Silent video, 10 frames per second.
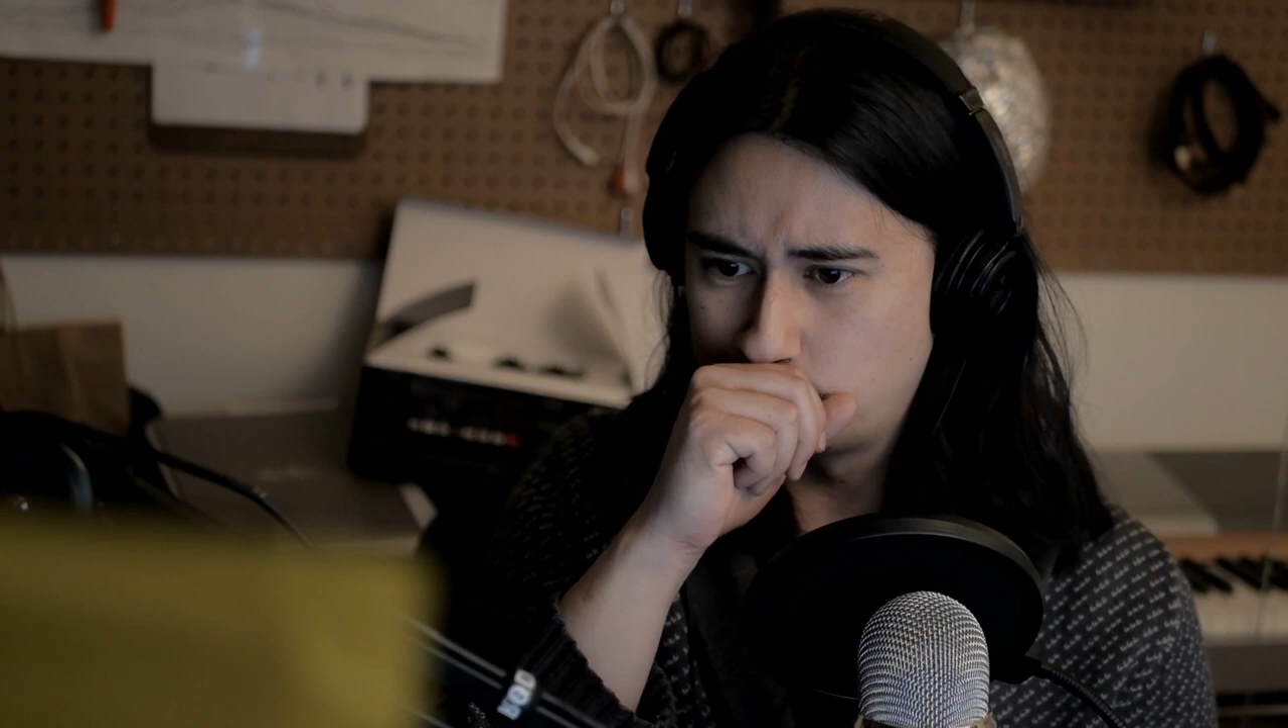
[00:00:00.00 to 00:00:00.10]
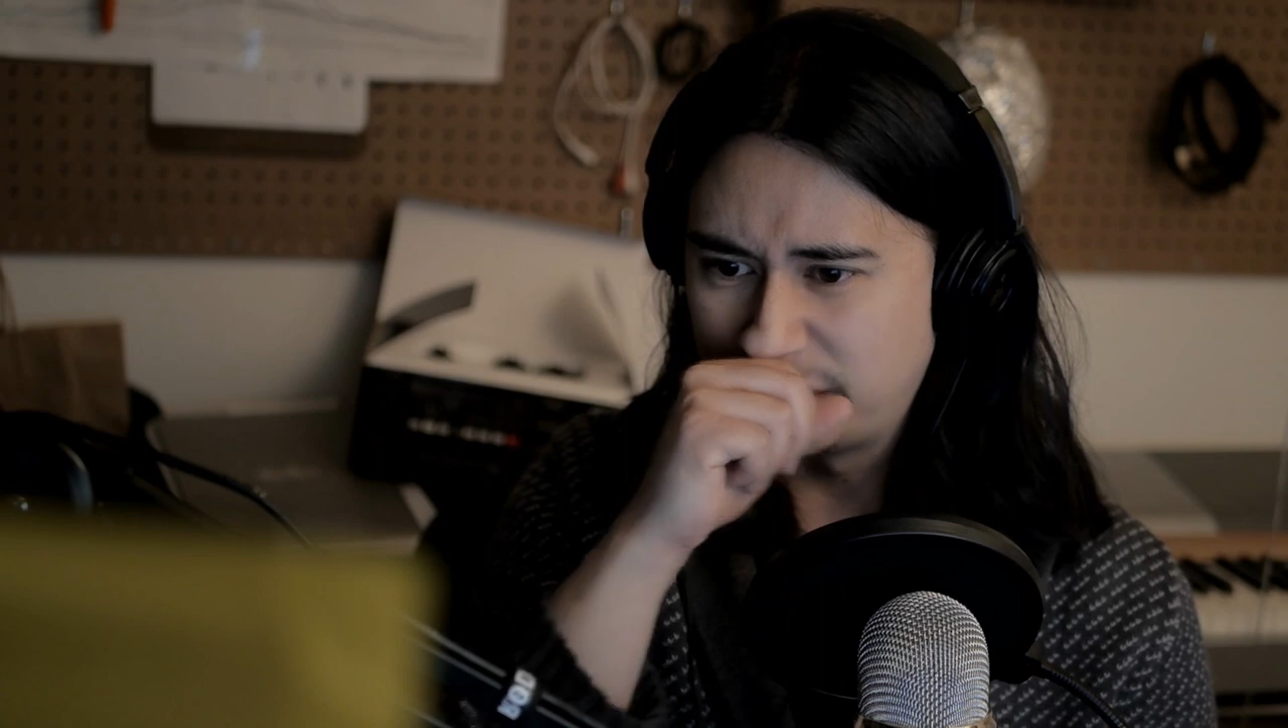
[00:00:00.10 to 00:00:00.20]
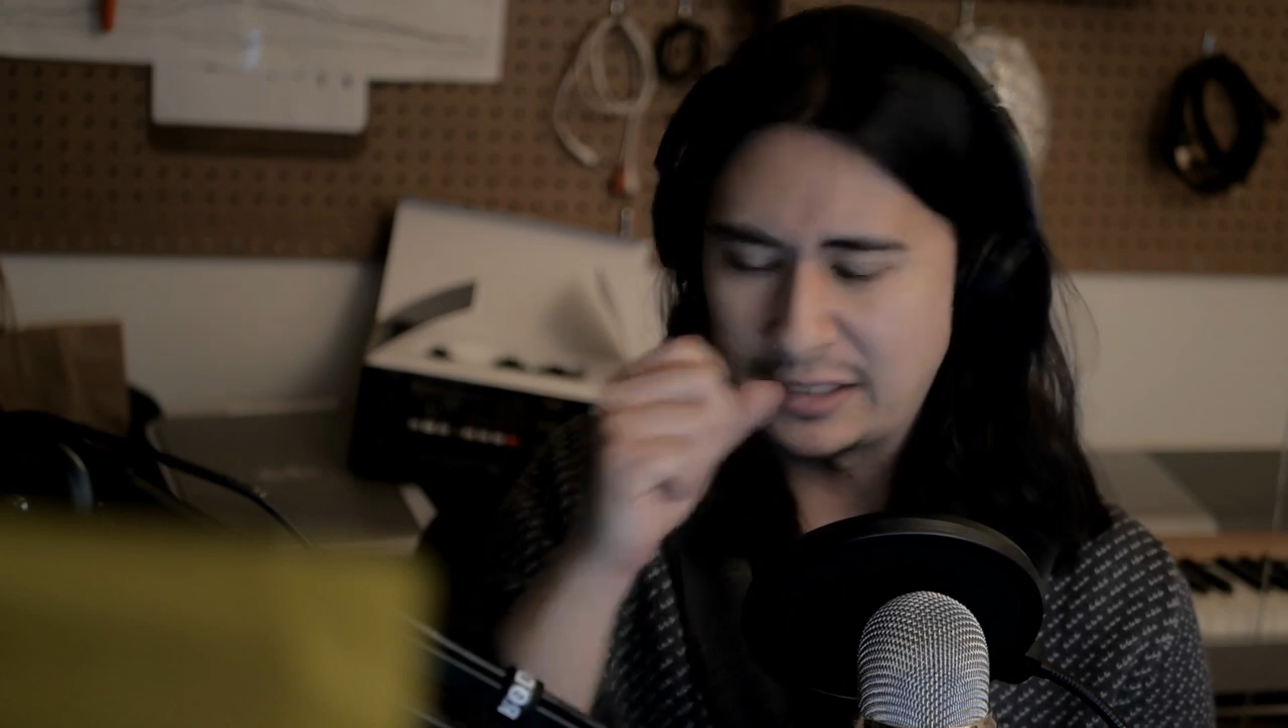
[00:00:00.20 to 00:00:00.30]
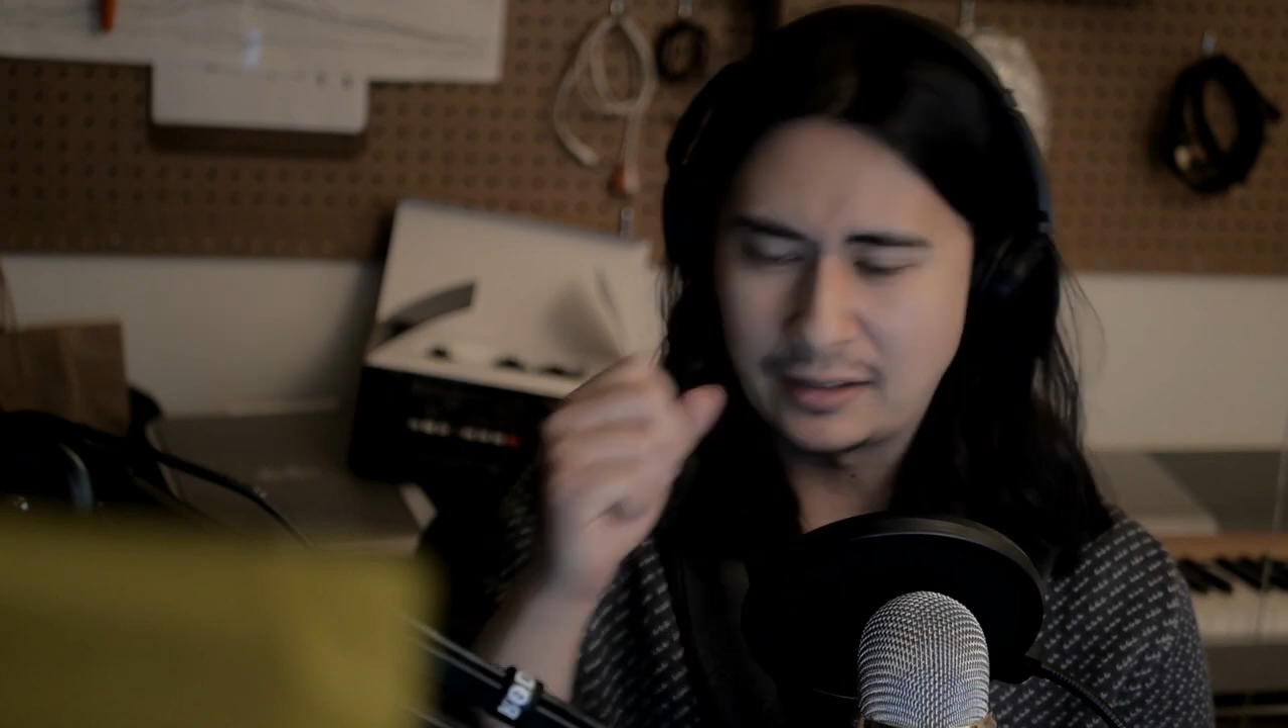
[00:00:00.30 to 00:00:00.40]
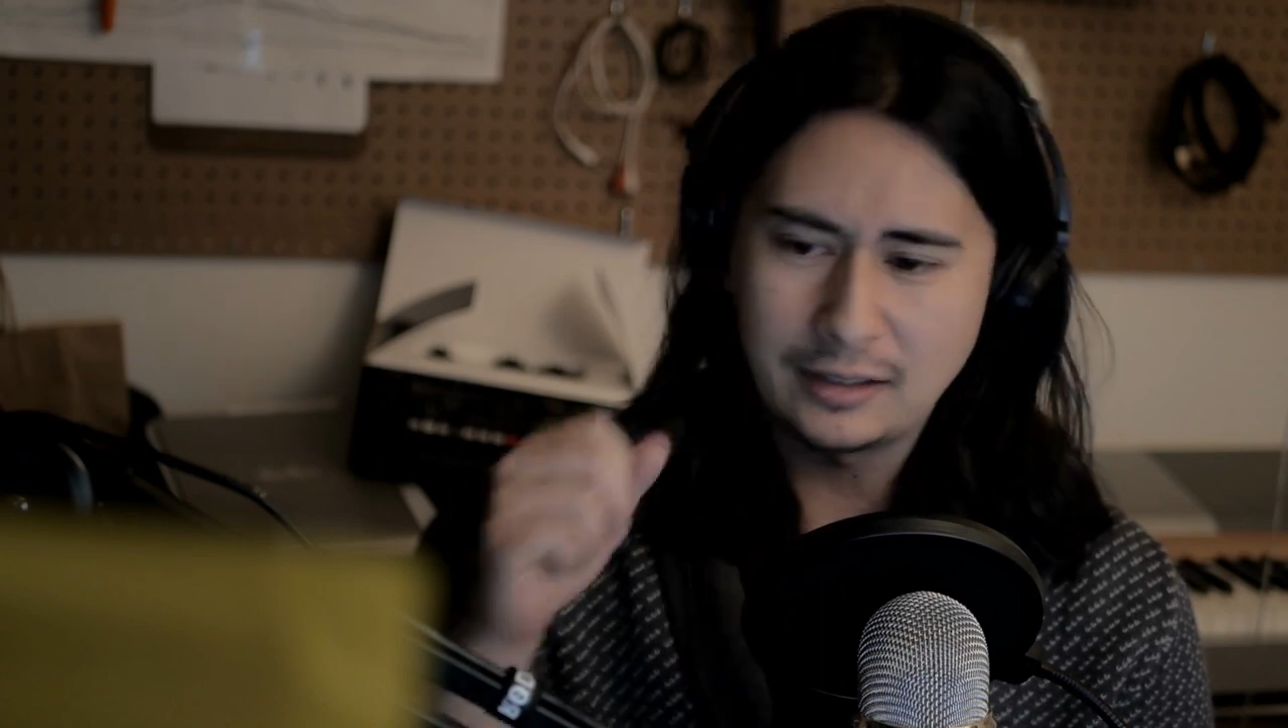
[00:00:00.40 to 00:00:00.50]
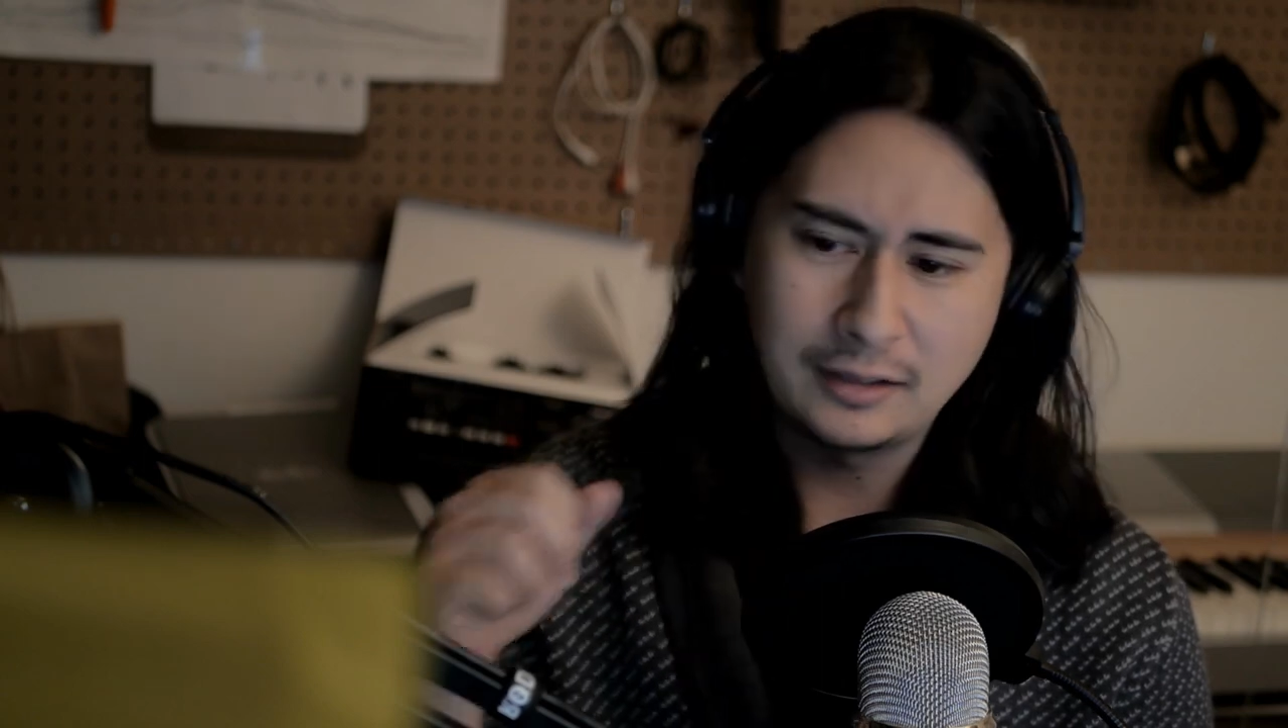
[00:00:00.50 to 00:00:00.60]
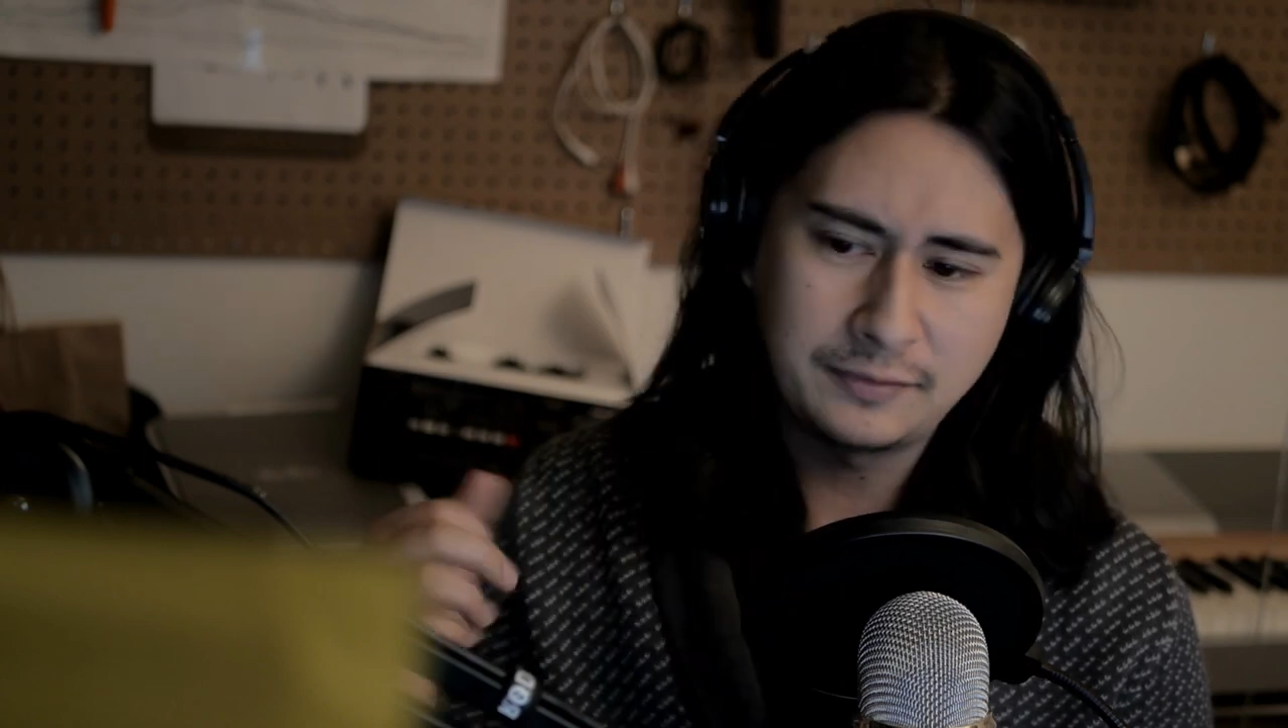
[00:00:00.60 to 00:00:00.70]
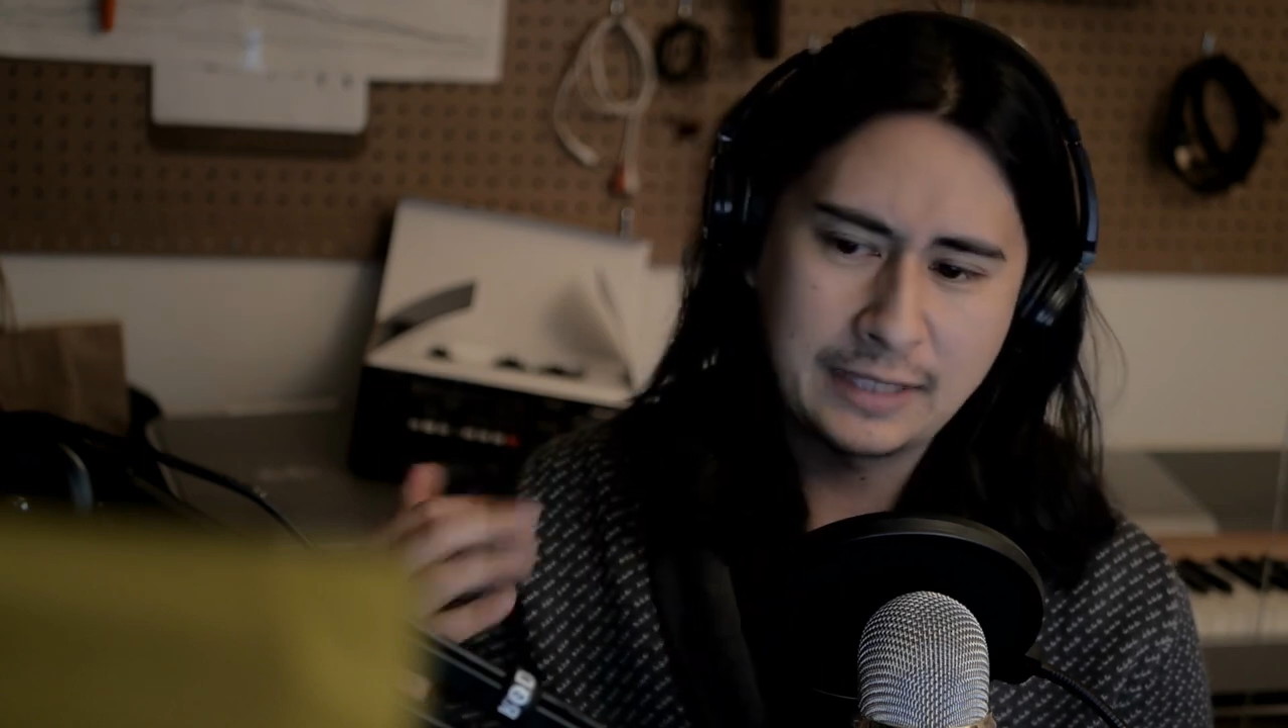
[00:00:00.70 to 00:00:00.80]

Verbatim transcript: Like, if